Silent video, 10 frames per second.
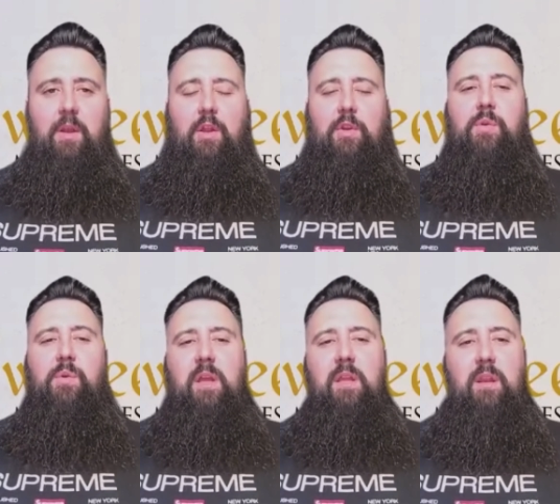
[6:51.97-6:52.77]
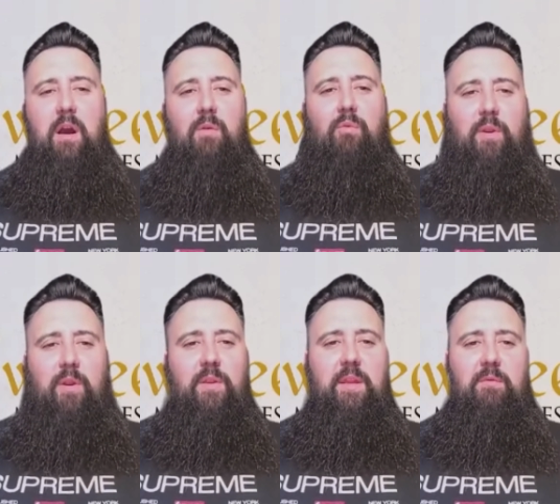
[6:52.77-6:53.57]
You cannot
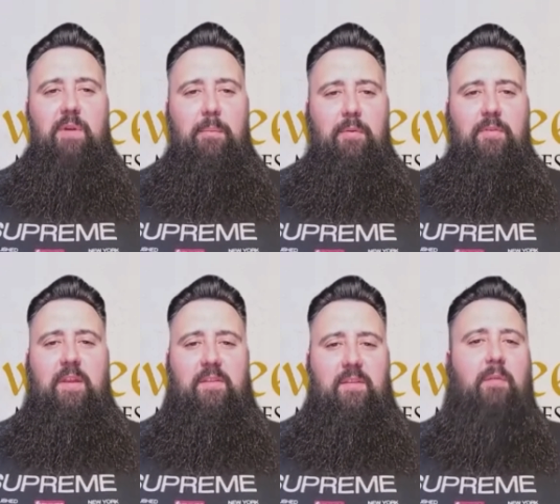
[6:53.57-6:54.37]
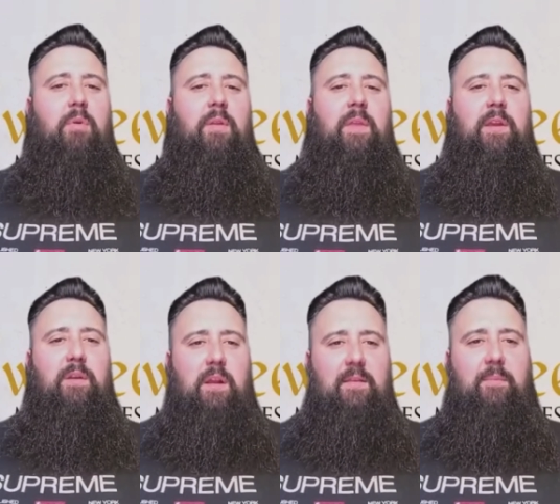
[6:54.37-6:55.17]
really represent someone that you're
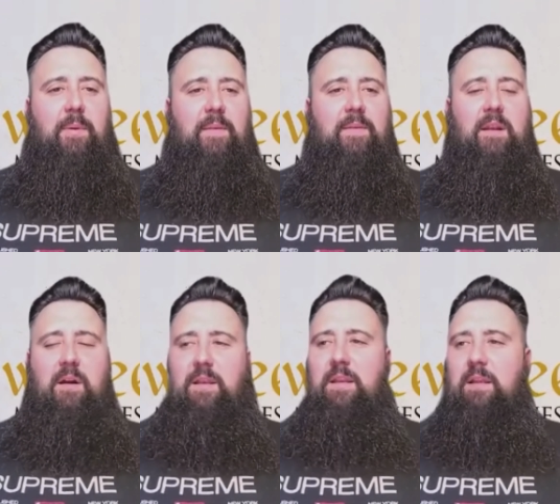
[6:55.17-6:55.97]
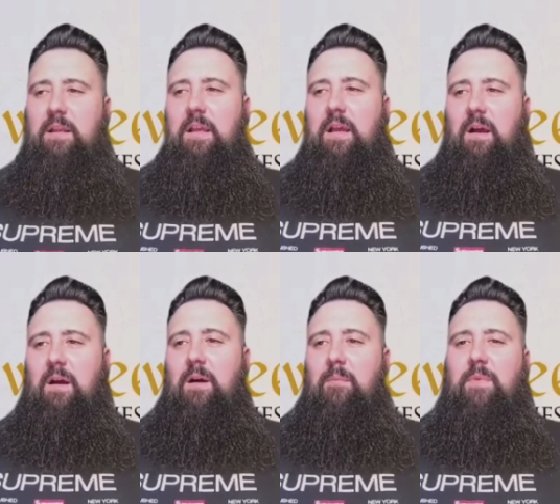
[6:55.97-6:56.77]
not dependent on.
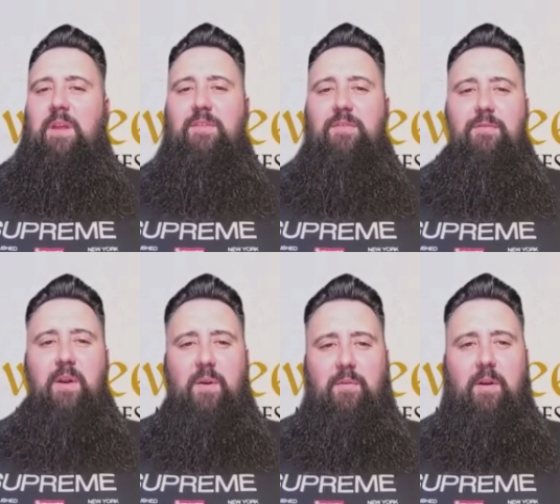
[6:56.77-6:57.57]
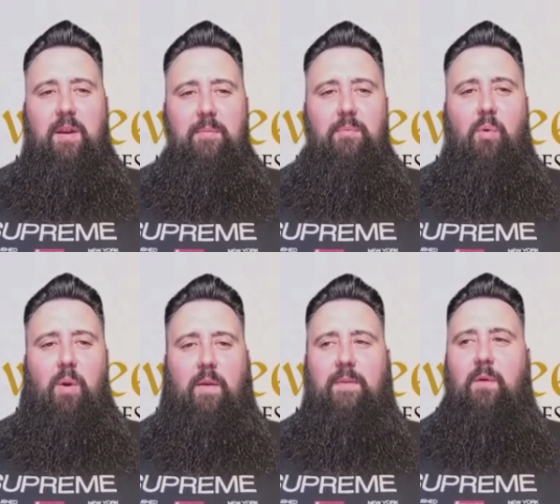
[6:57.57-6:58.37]
Um, it's very, very
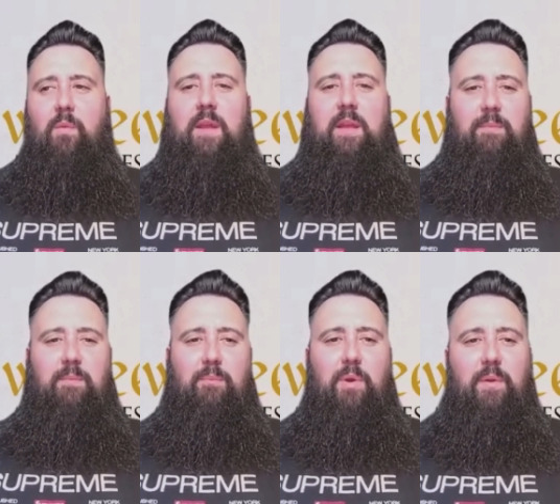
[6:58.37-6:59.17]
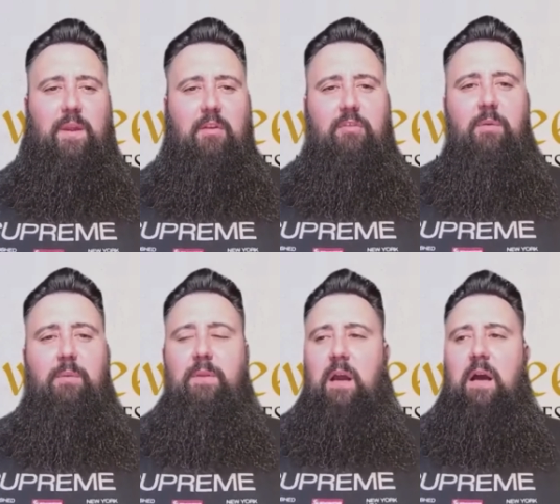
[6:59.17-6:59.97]
important that we build history
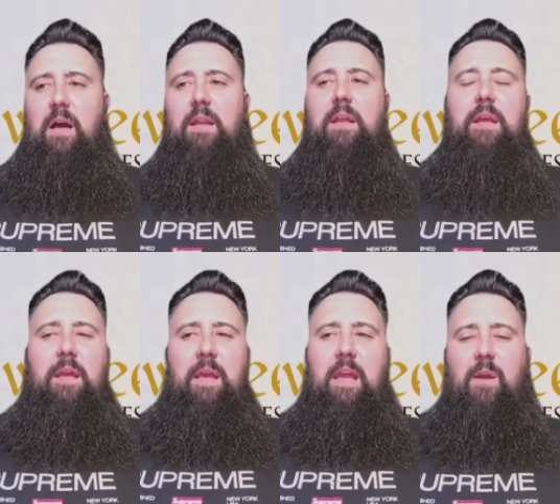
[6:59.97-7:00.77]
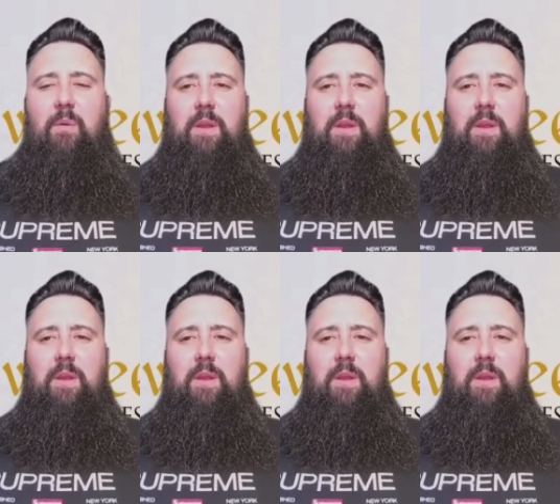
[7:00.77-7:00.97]
with God and we